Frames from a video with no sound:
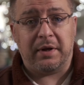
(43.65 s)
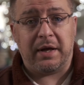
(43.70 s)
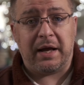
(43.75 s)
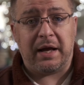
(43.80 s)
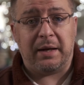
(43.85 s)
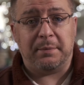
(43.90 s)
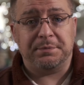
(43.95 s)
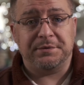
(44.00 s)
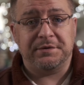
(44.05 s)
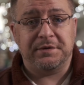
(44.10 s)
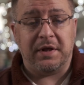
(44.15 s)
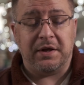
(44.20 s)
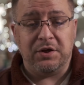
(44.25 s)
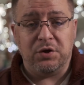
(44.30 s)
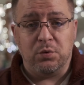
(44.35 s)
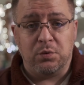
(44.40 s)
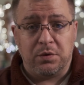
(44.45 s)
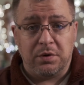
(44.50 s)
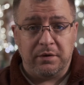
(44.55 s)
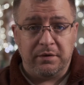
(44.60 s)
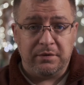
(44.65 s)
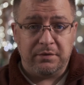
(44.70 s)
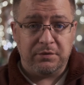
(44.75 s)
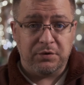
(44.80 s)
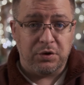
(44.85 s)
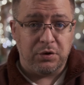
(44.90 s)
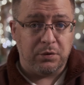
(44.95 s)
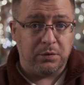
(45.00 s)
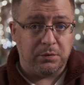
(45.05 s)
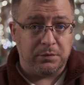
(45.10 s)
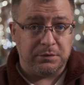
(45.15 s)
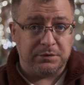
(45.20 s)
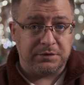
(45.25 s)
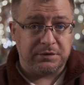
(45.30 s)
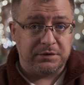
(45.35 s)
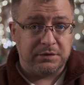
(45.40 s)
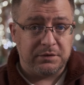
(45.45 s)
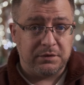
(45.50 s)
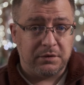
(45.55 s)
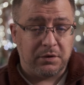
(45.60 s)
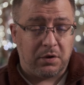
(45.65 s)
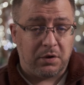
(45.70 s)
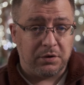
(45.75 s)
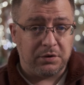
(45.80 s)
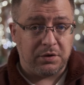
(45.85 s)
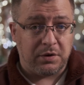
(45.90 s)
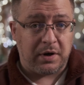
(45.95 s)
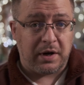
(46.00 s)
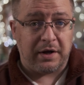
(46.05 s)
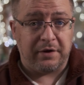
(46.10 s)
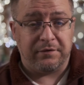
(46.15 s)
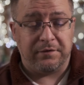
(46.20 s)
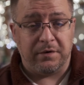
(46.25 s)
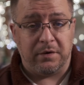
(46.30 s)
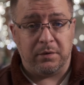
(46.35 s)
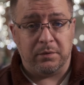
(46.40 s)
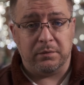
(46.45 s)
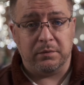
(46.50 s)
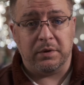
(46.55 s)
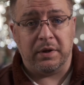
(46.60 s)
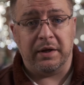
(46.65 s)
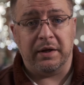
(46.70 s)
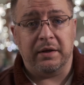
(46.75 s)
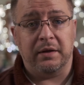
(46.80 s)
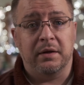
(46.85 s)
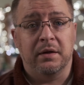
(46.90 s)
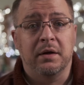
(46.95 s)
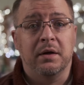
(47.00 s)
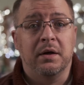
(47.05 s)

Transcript: apps that you can use on your iPhone, like